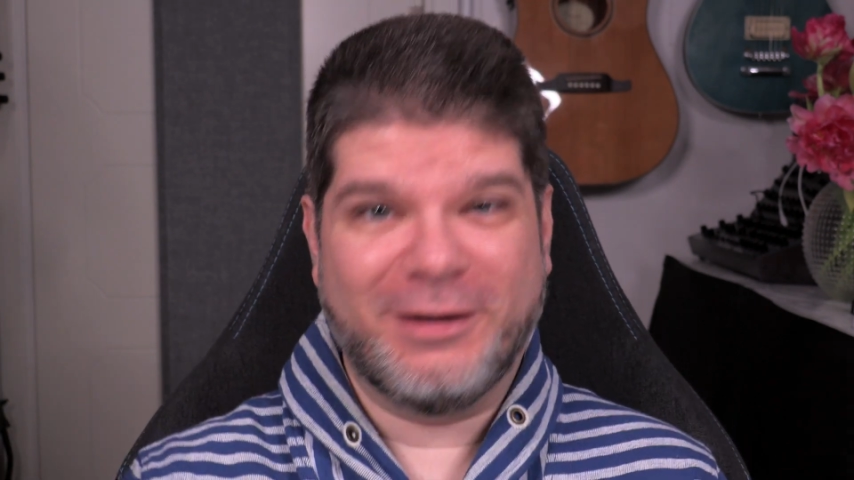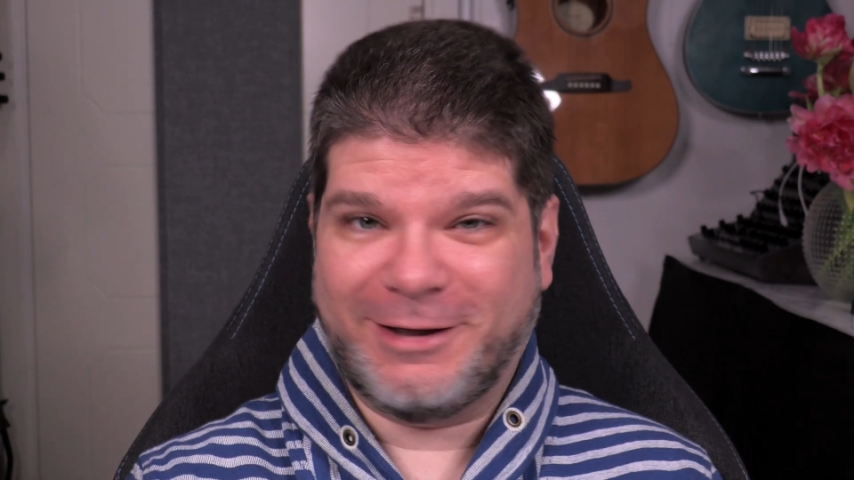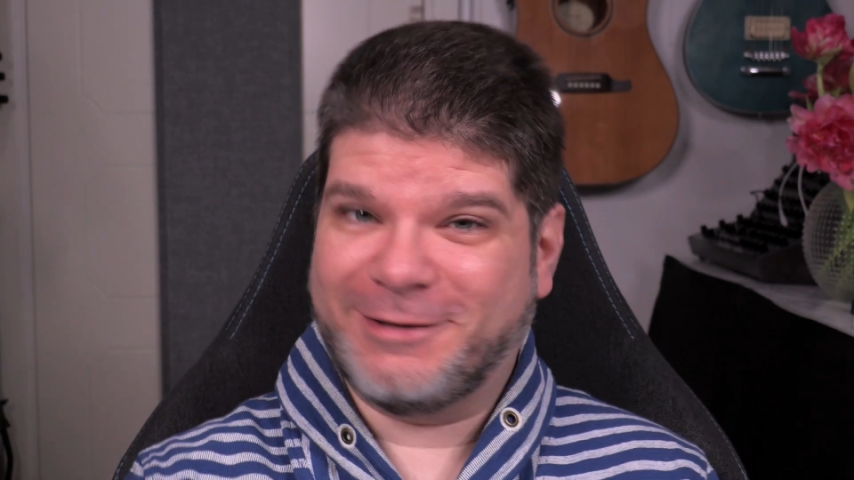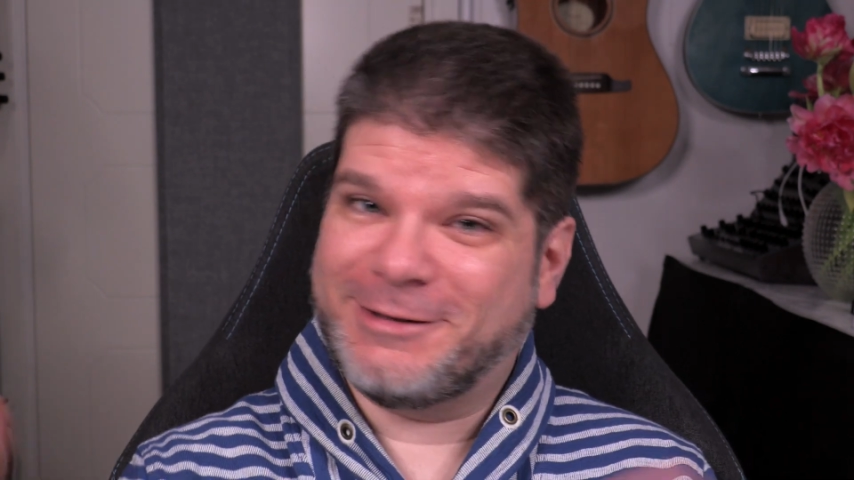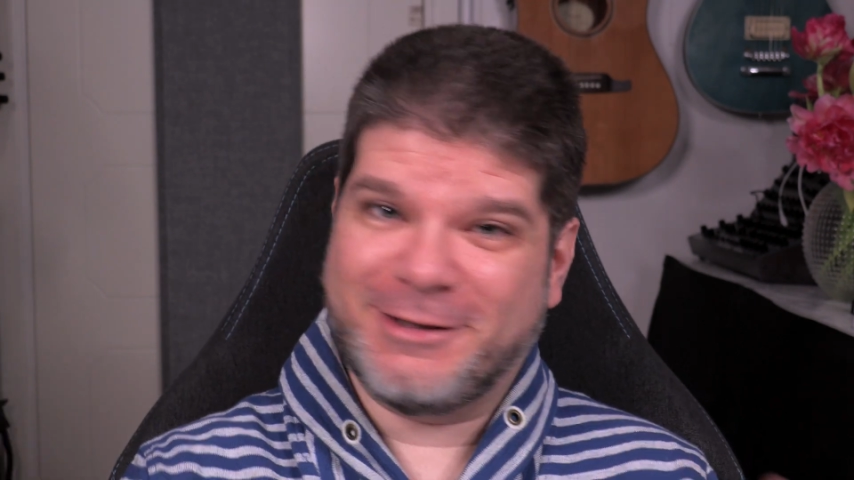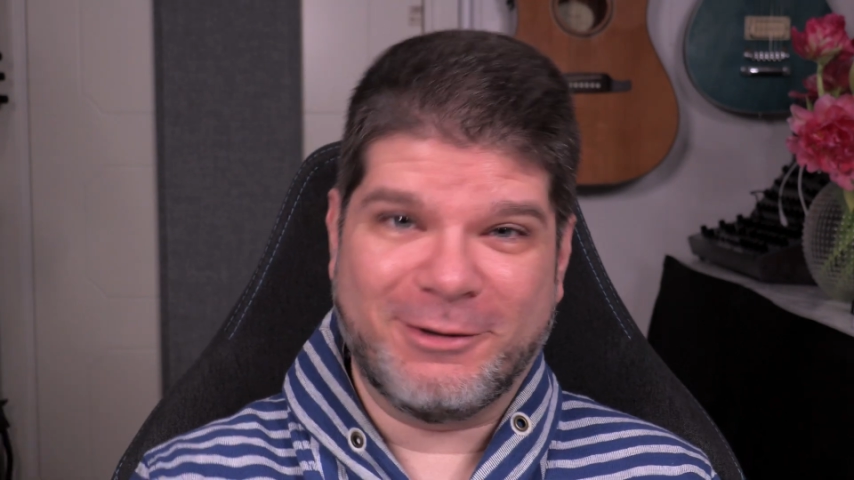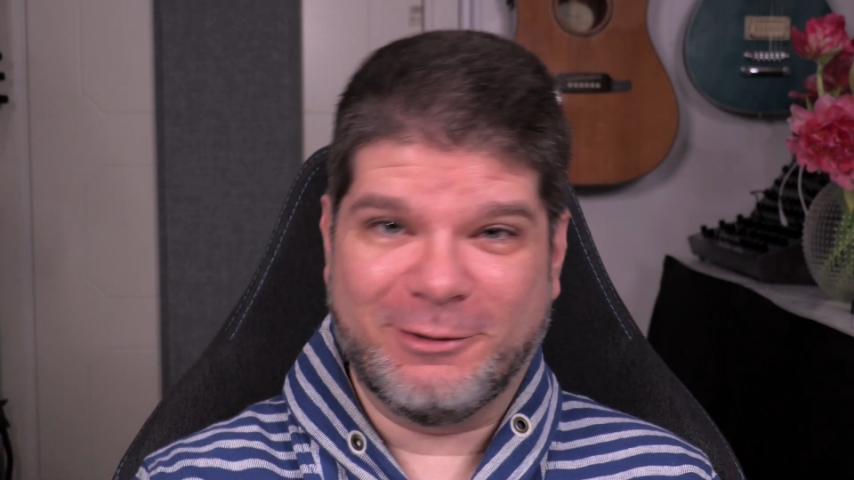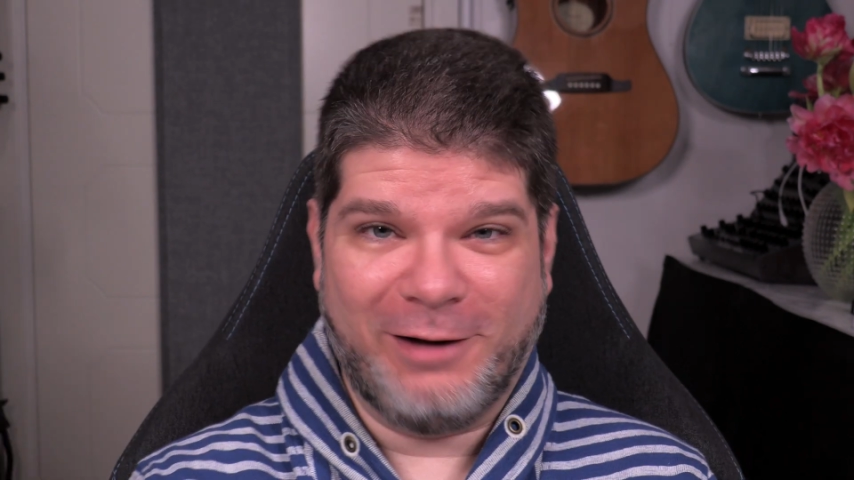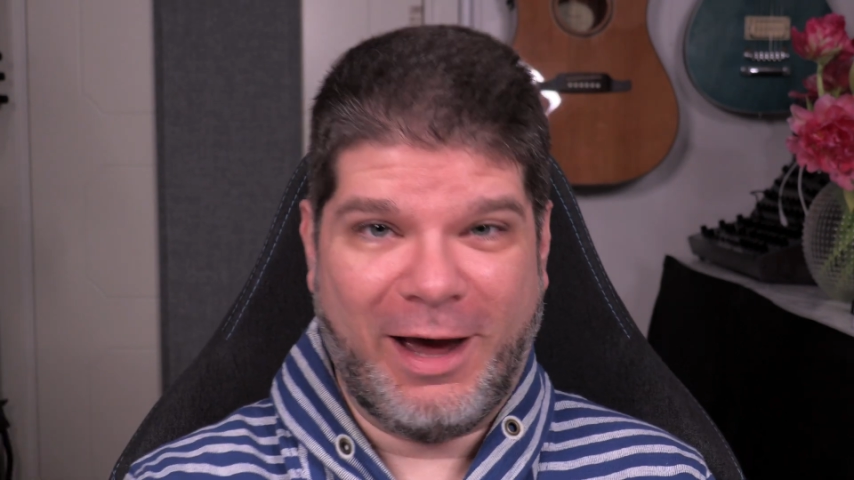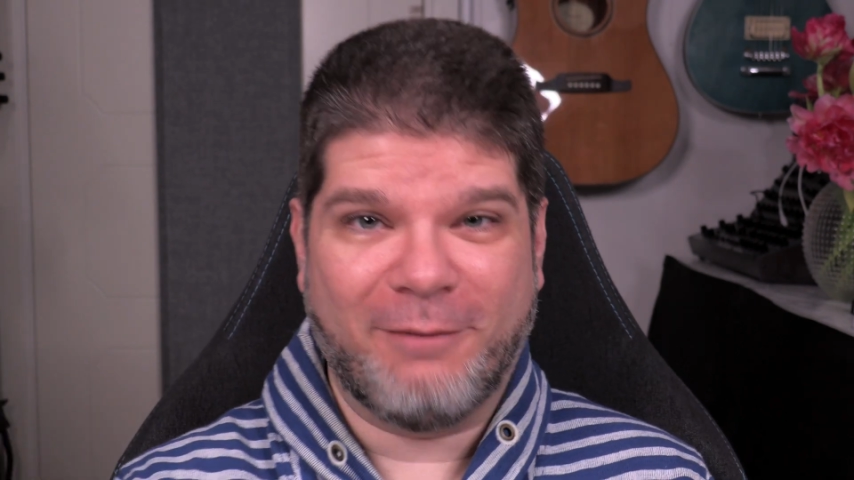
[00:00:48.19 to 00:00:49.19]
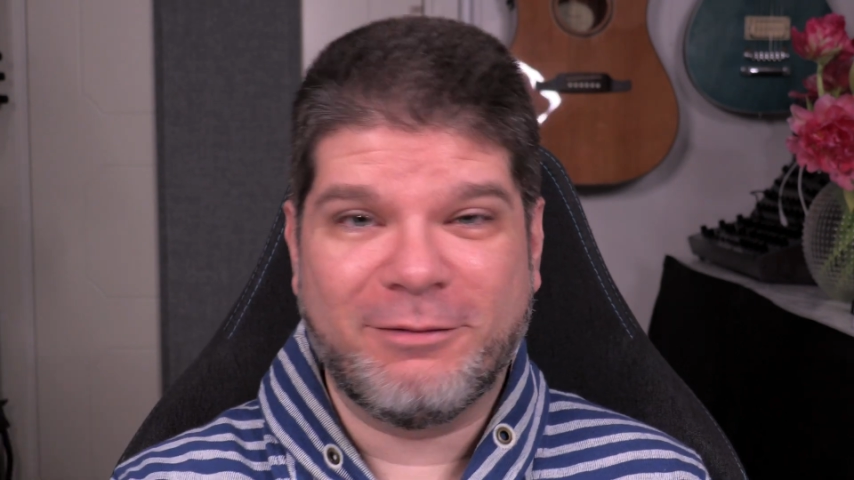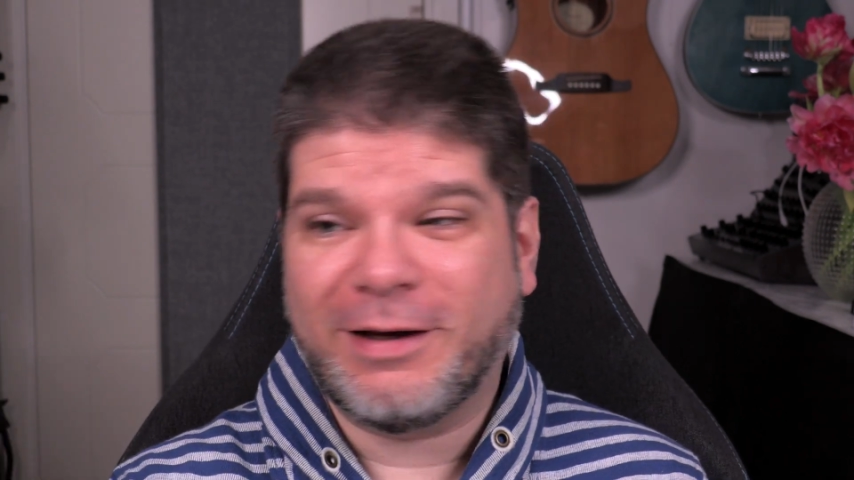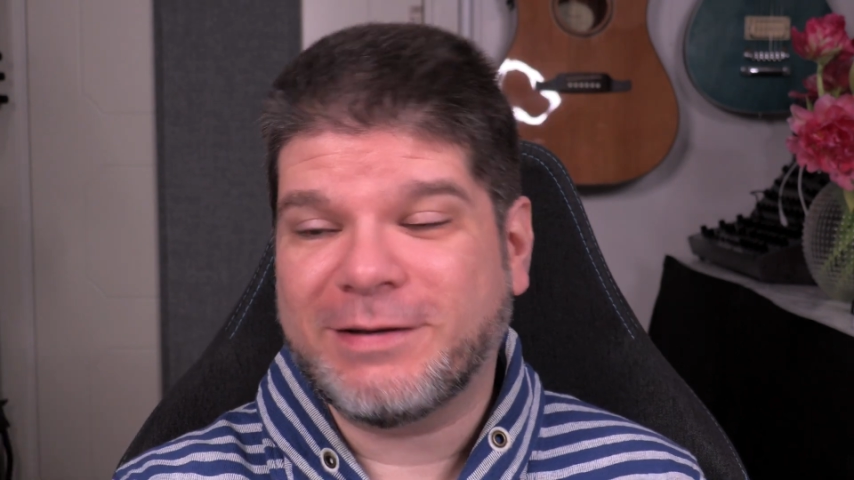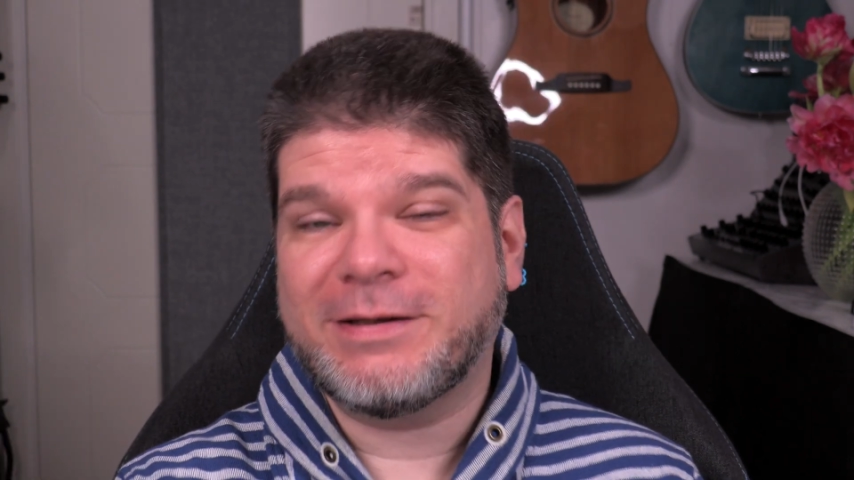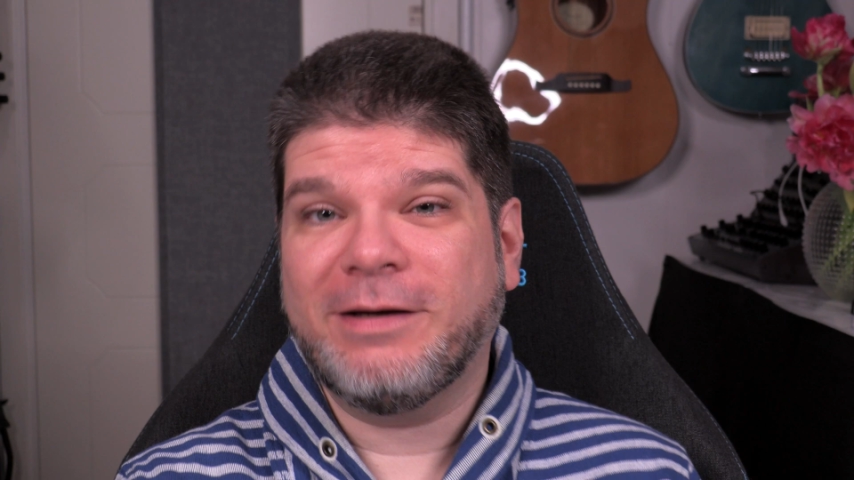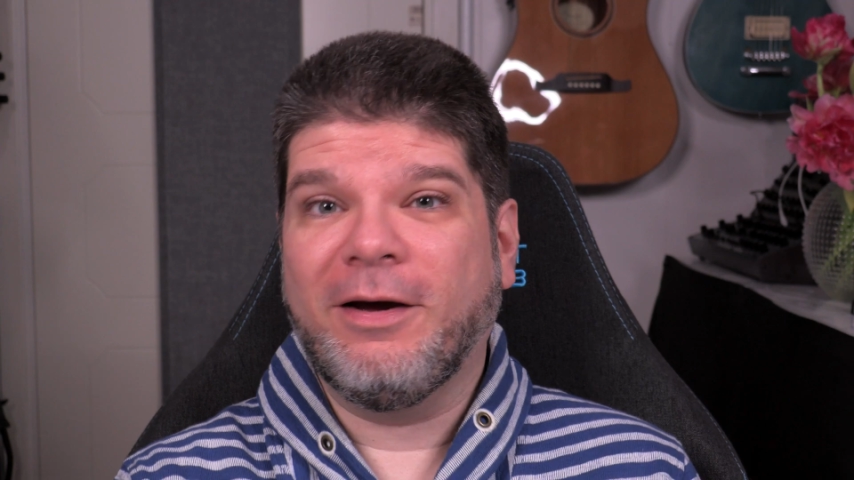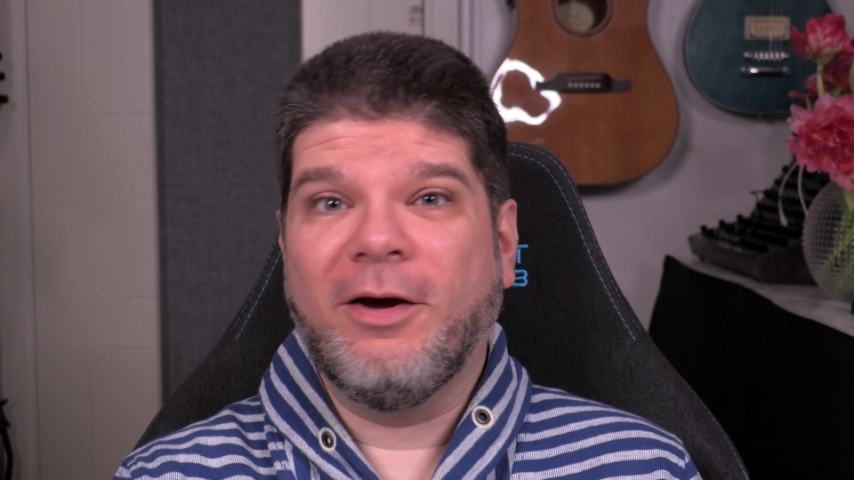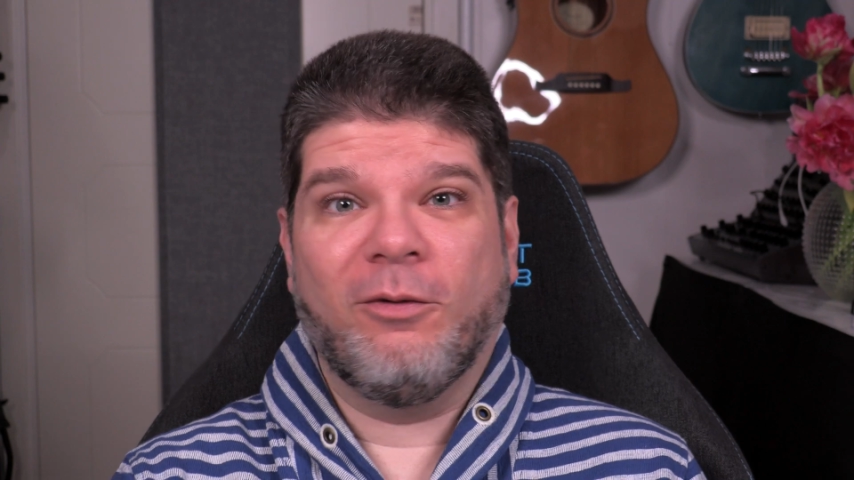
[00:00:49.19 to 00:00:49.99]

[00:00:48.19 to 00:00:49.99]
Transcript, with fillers: testing and lab testing,